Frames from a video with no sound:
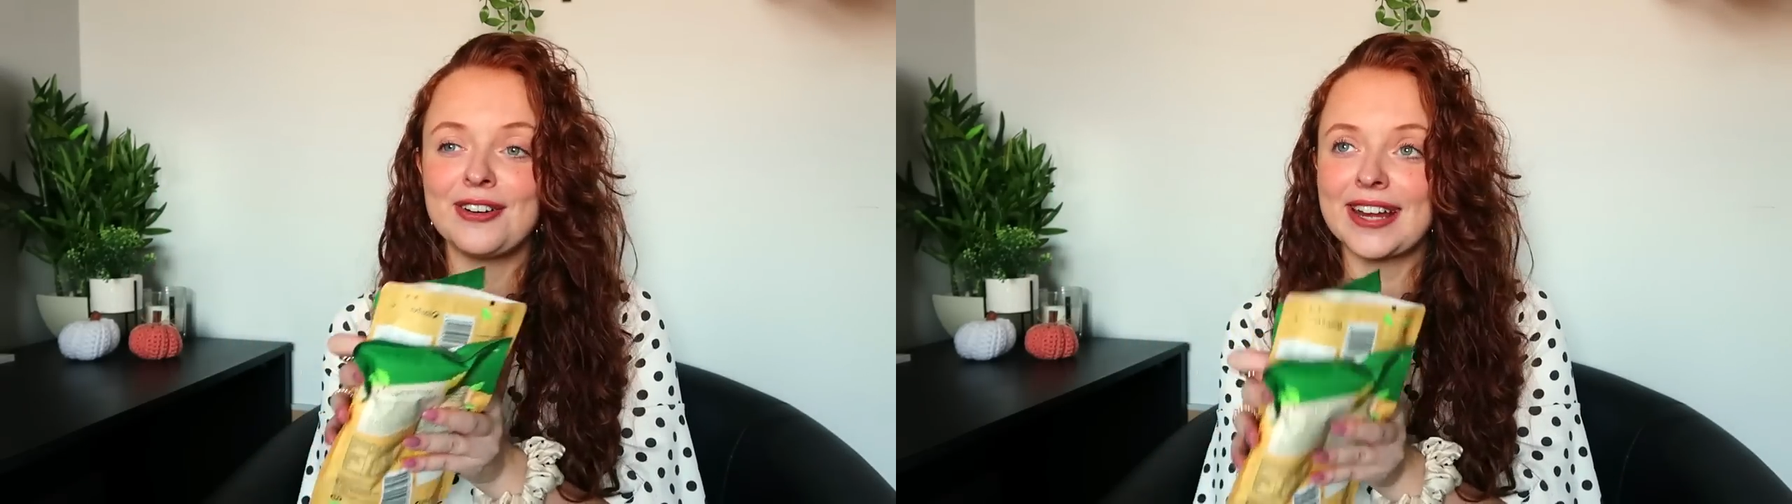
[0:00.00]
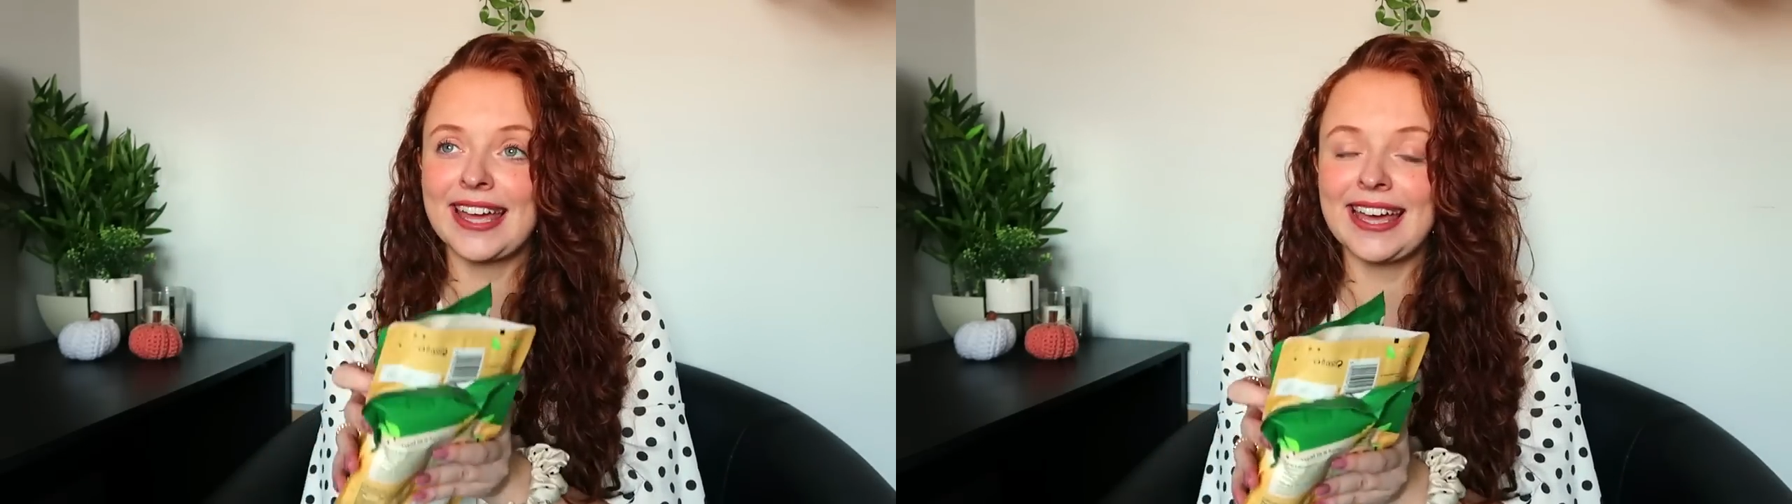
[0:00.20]

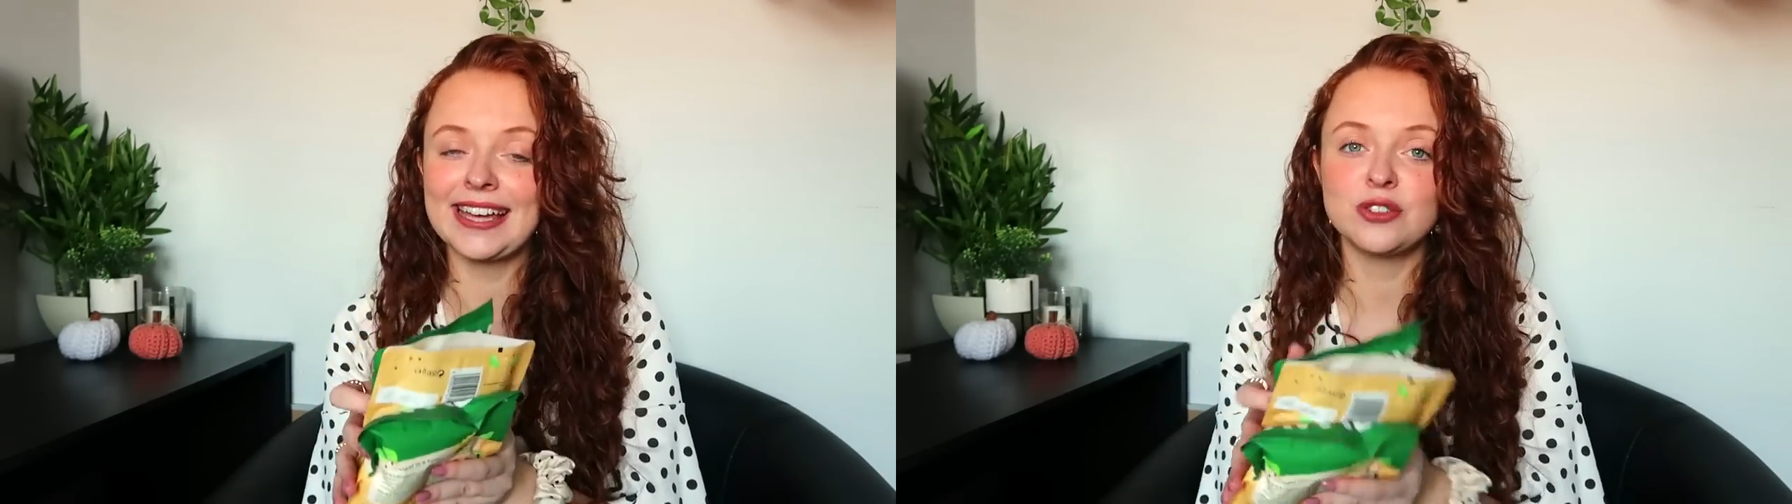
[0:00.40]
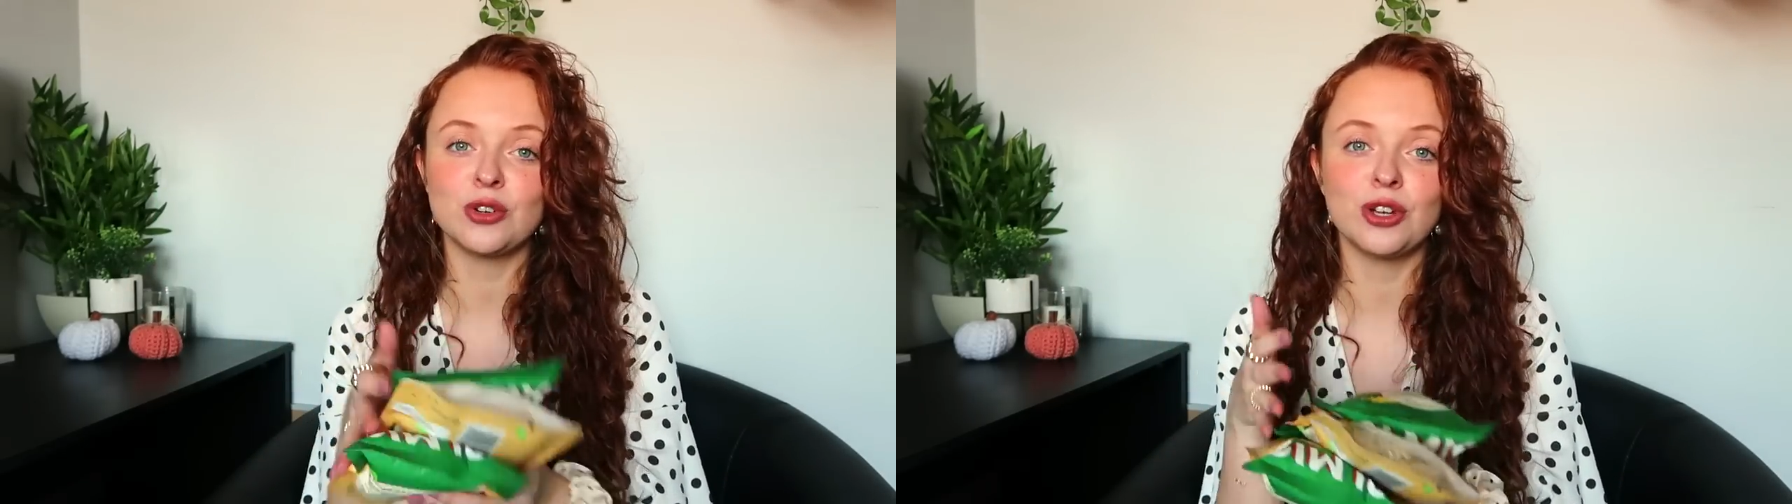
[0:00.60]
or a
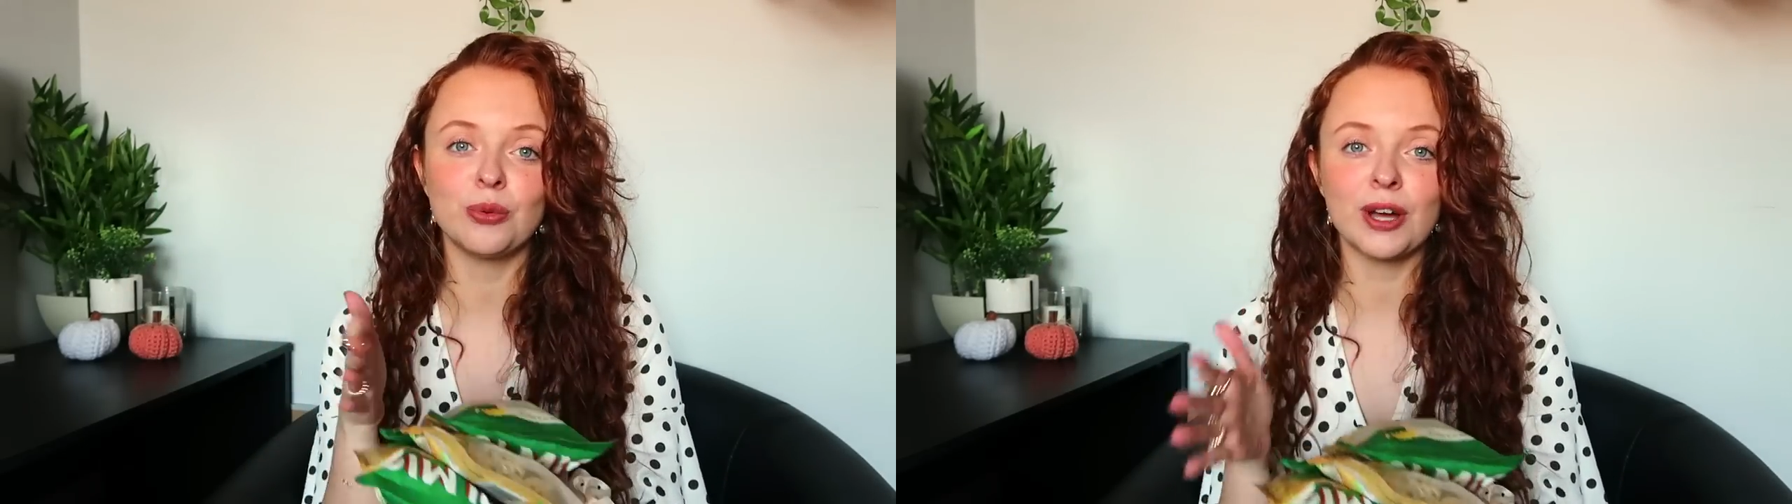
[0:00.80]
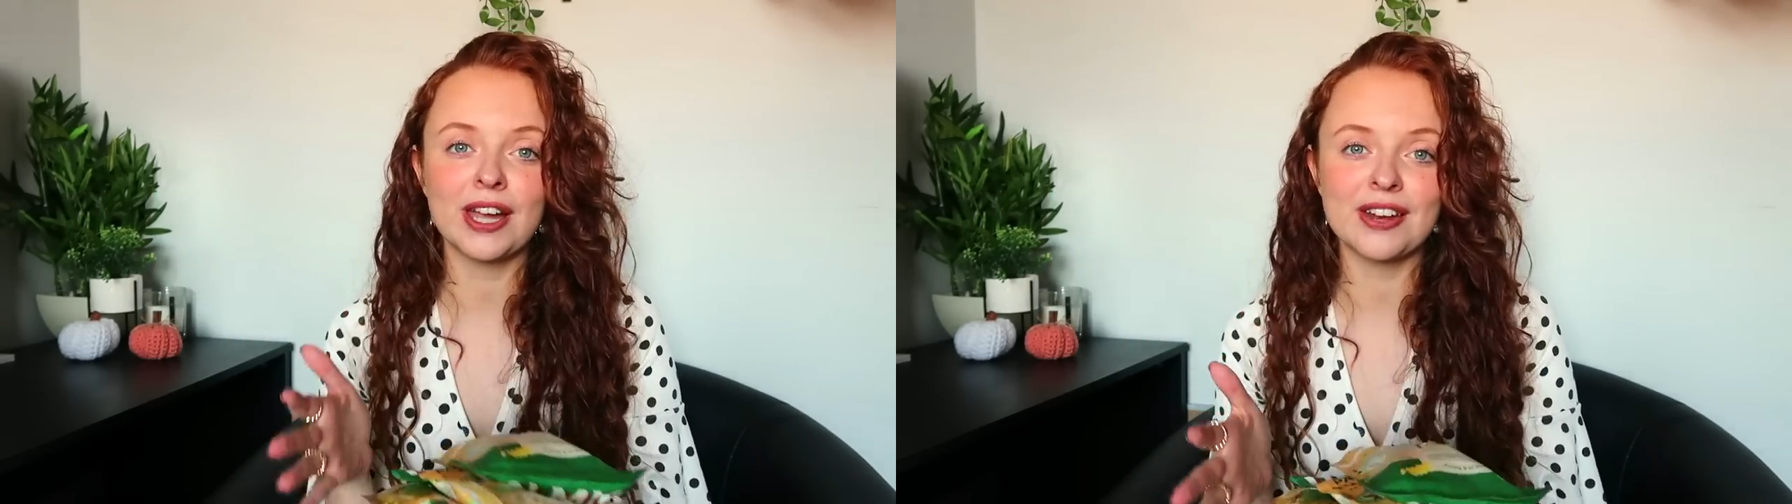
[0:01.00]
kid or you're
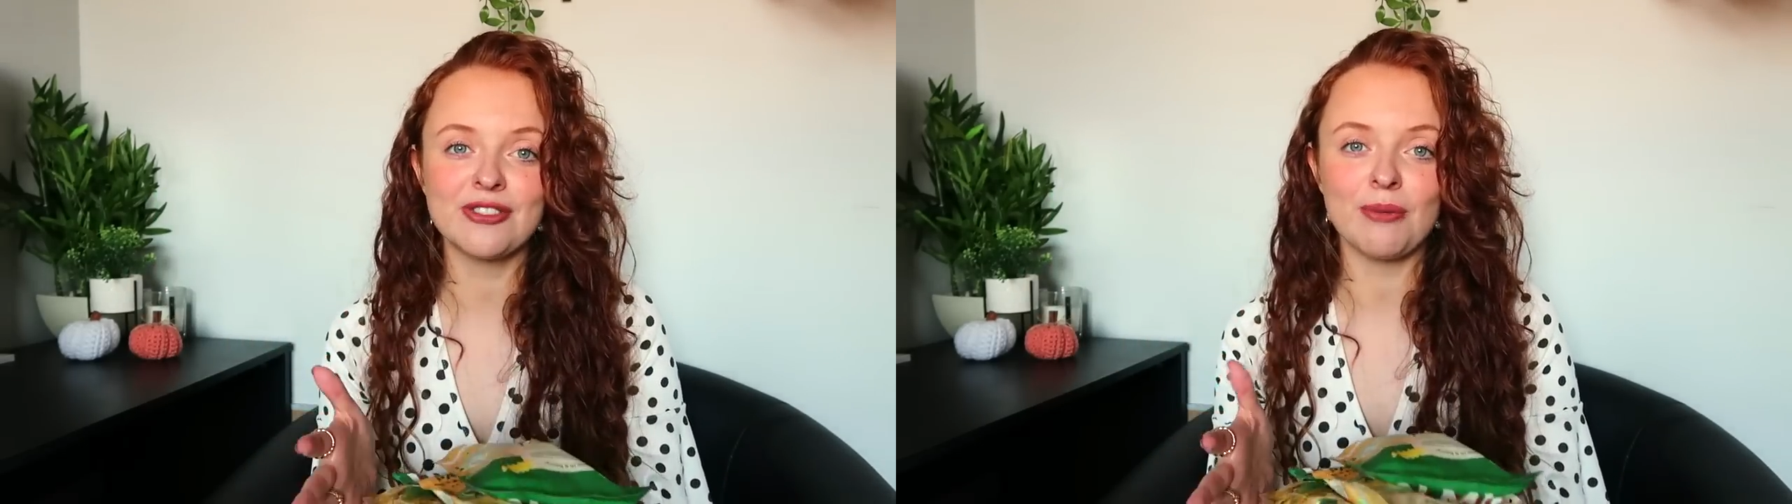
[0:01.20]
working